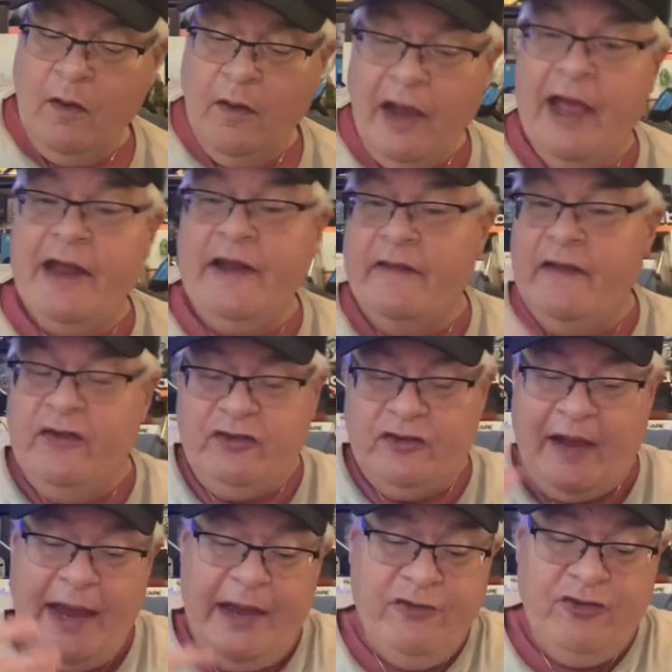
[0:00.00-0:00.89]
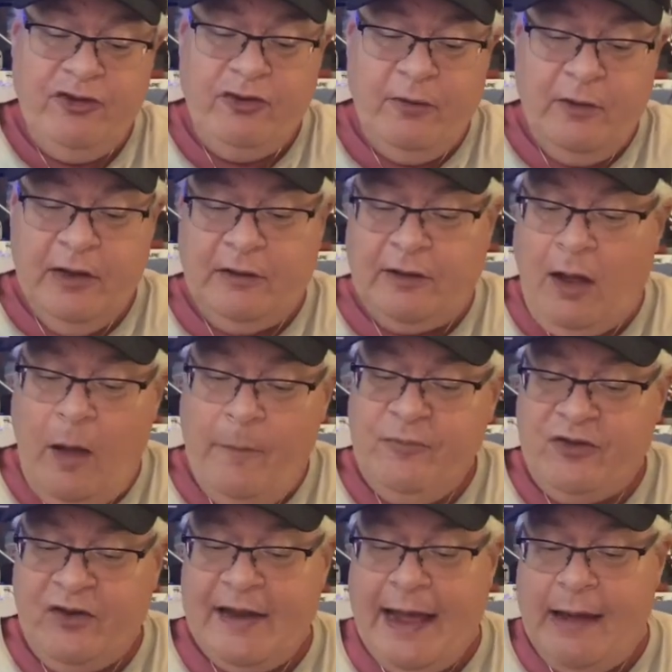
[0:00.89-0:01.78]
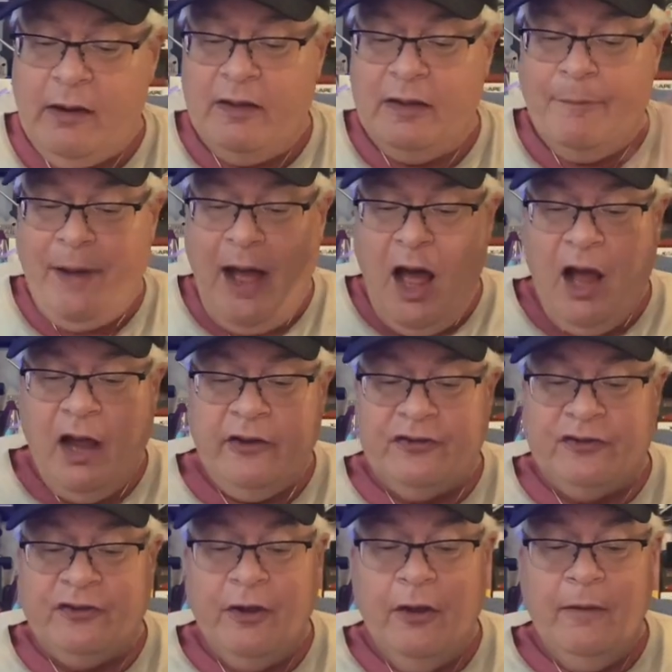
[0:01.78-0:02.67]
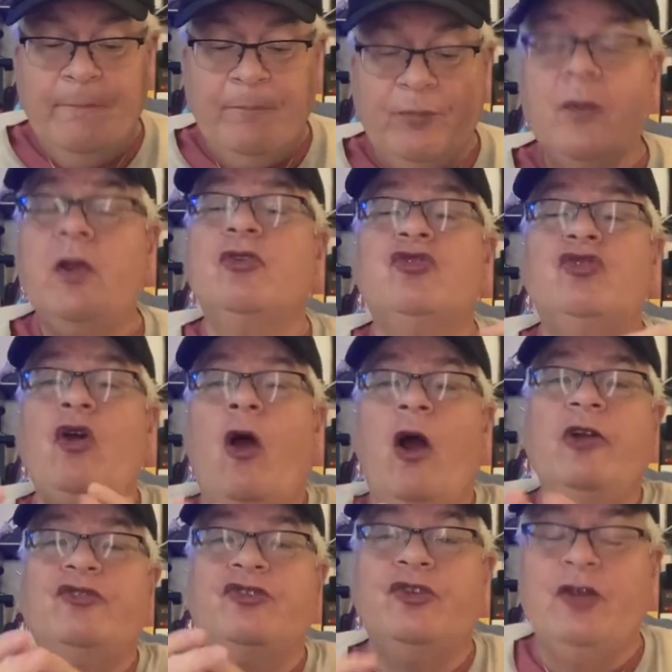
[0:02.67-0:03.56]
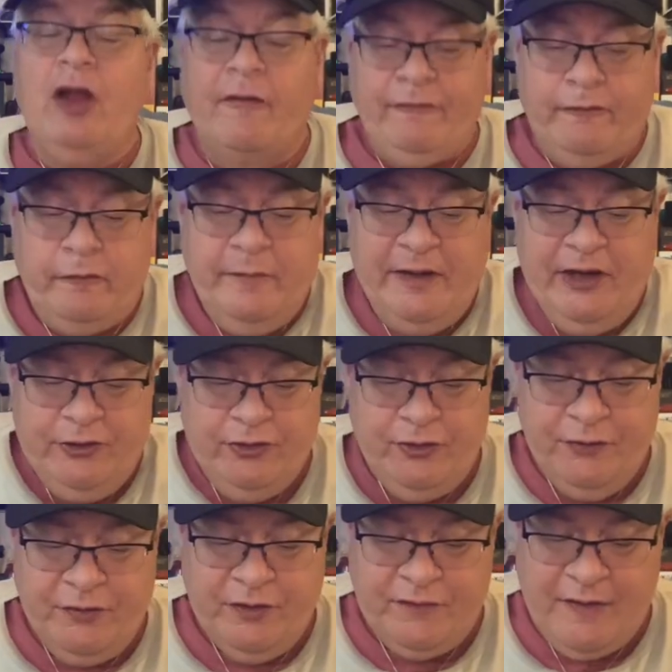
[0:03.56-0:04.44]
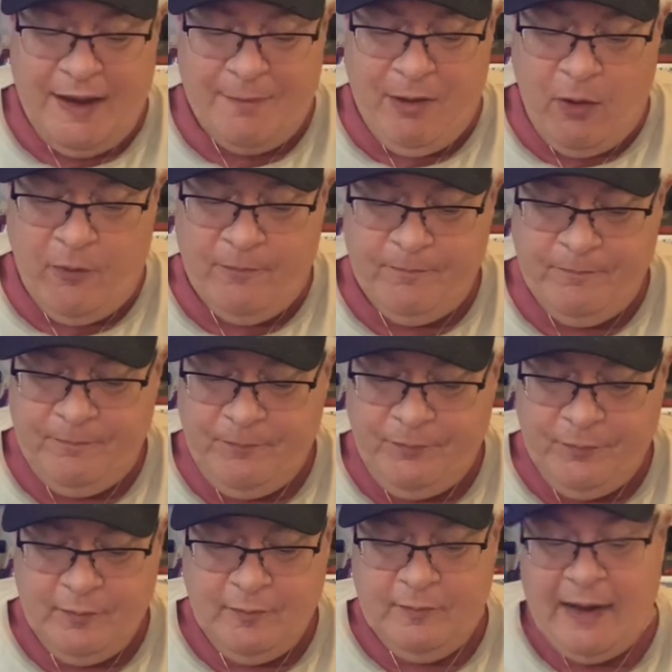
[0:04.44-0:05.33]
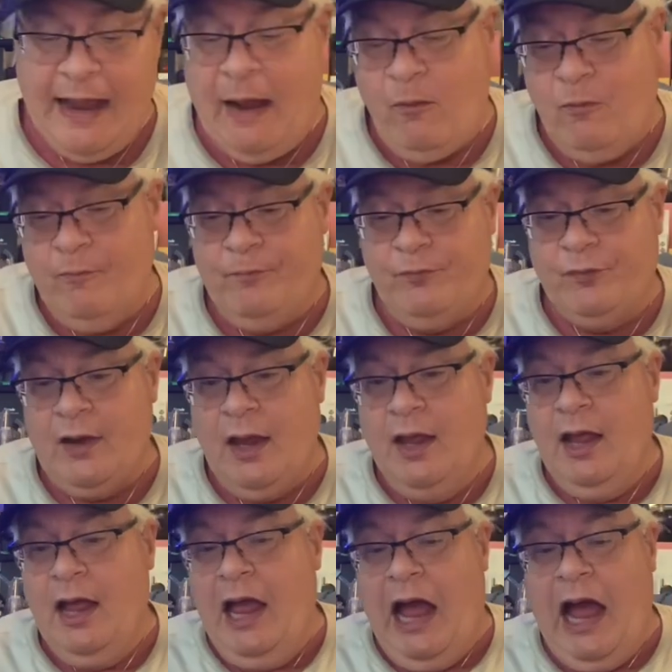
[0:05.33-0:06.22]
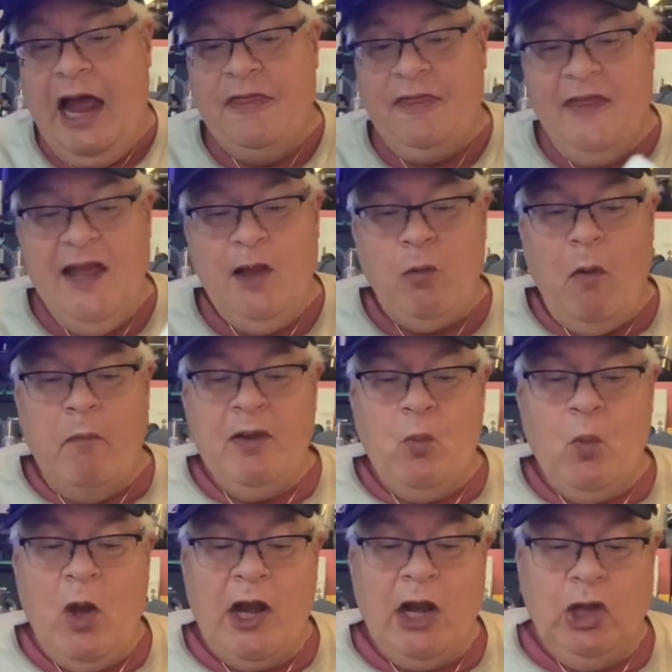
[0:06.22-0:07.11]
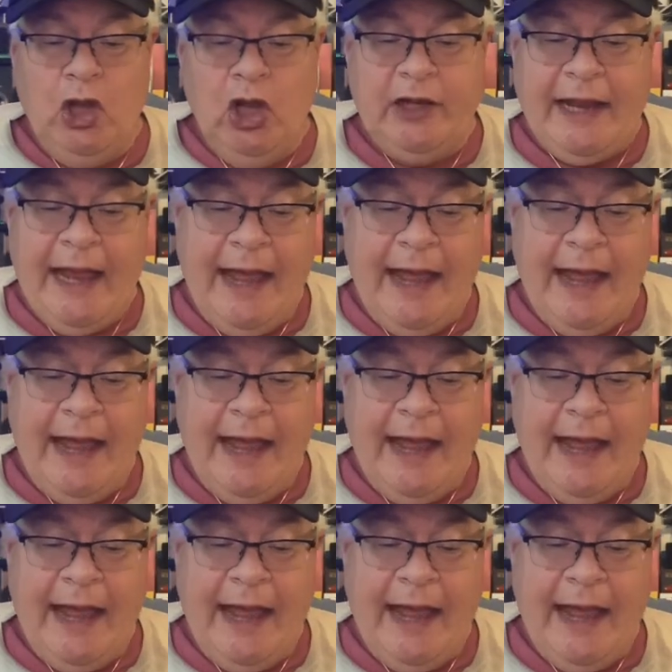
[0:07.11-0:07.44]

And in this case, it comes in out of the box, charged enough for me to do the demo. Now, I think what we want to look